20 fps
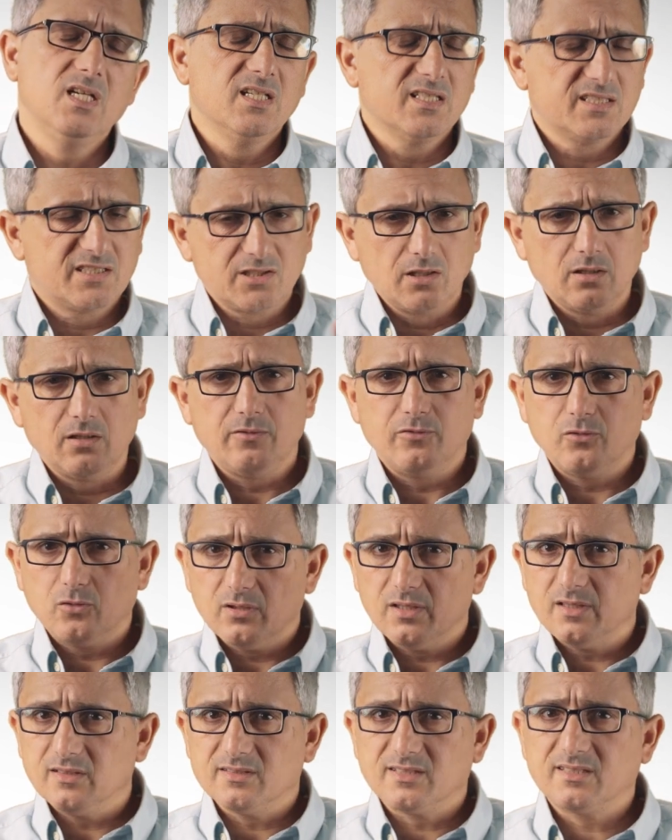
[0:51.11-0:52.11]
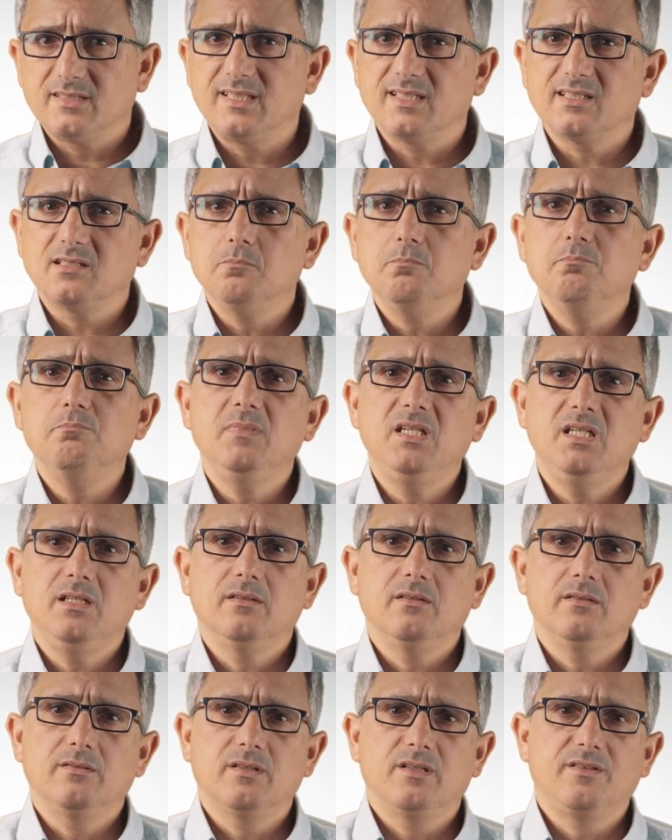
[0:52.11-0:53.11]
Serverless doesn't
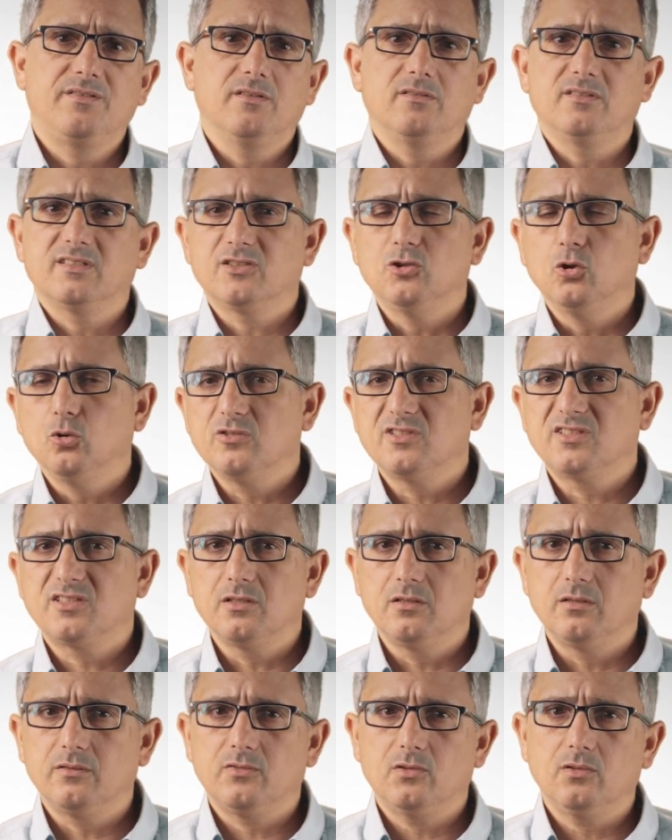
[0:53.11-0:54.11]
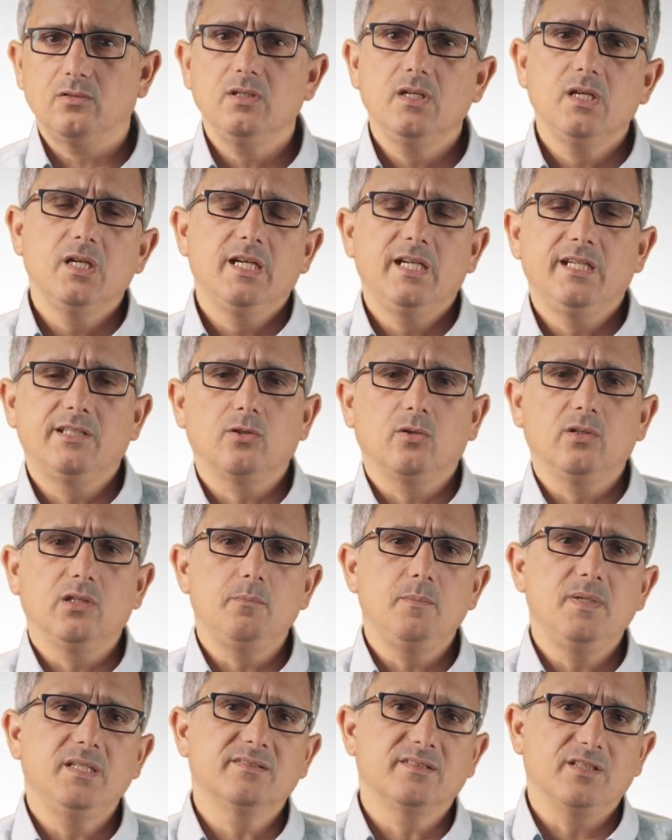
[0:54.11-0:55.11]
mean that there is no server, it only
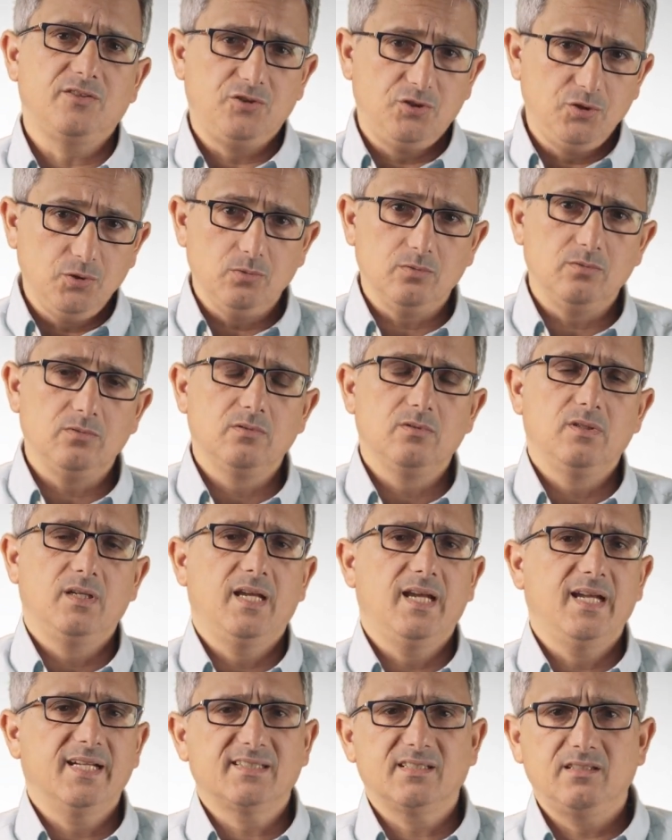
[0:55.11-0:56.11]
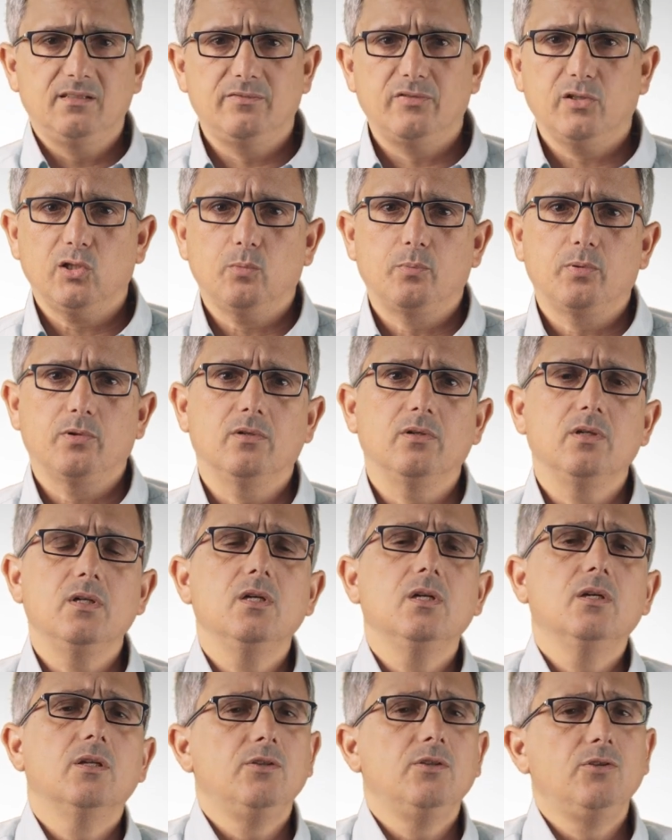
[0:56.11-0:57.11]
means that you as a developer
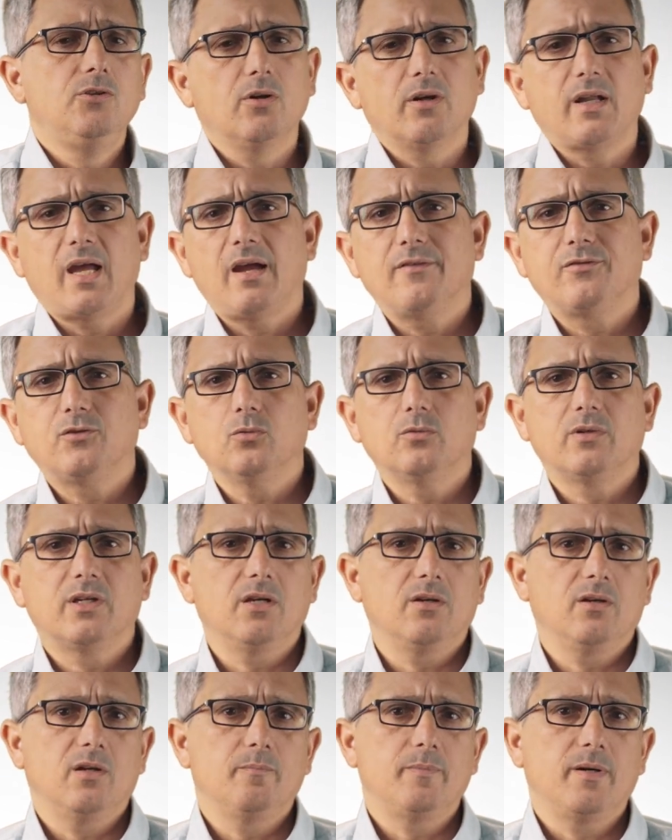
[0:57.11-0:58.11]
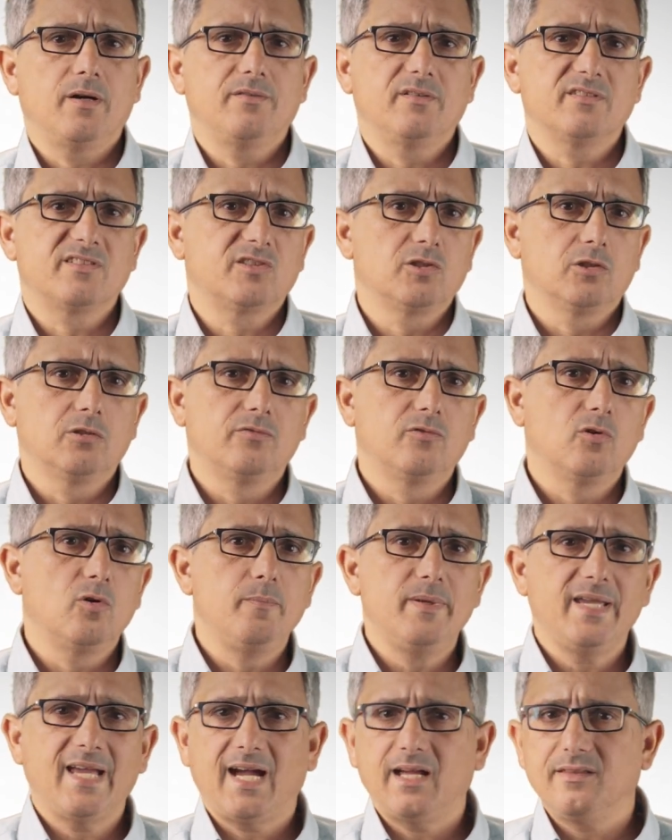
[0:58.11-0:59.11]
don't have to care about the server
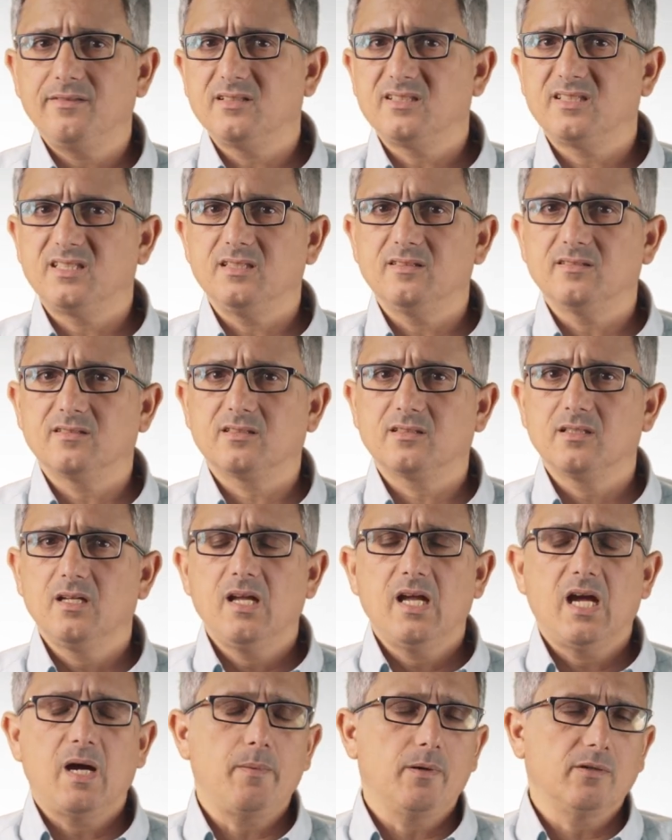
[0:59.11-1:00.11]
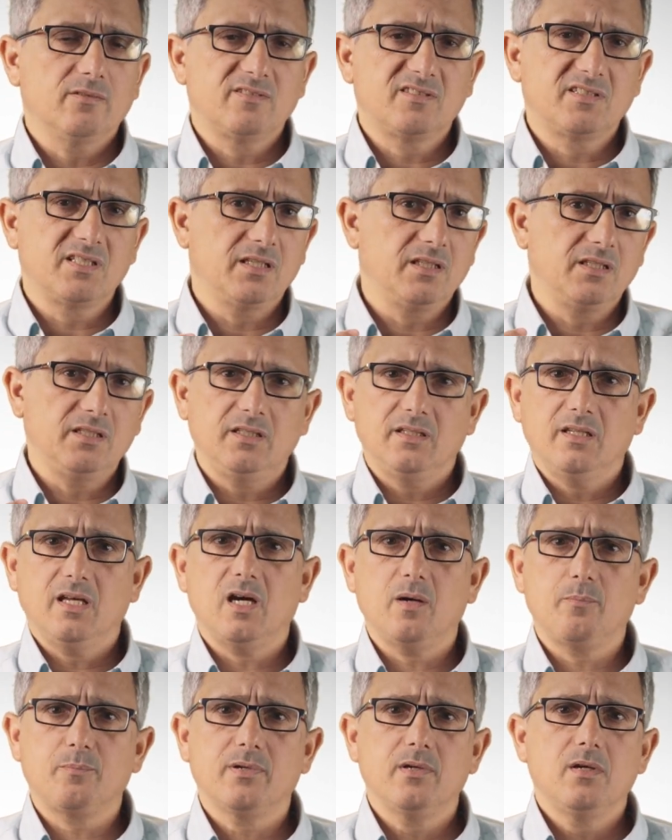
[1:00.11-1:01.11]
behind the scenes, about setting it
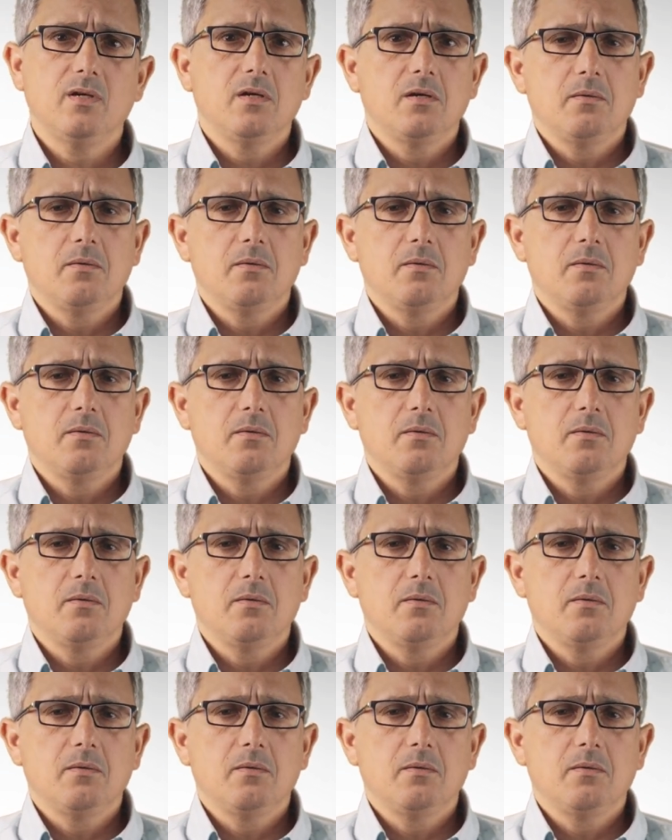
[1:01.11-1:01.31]
up,